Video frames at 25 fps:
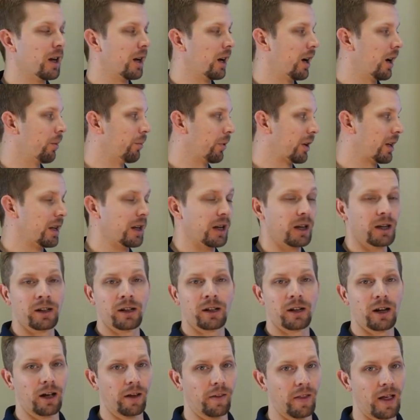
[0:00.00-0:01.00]

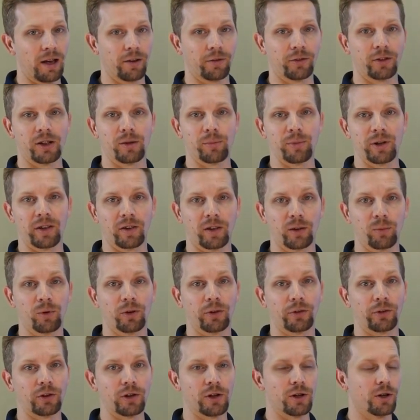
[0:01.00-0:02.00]
Again, allows it to be a little
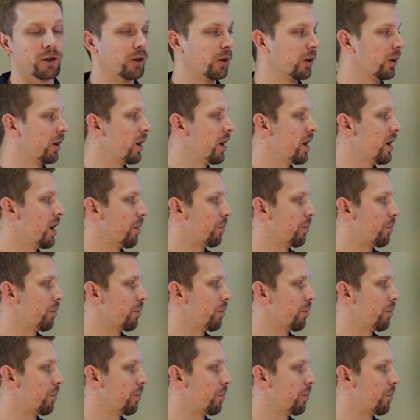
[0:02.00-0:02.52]
more secure,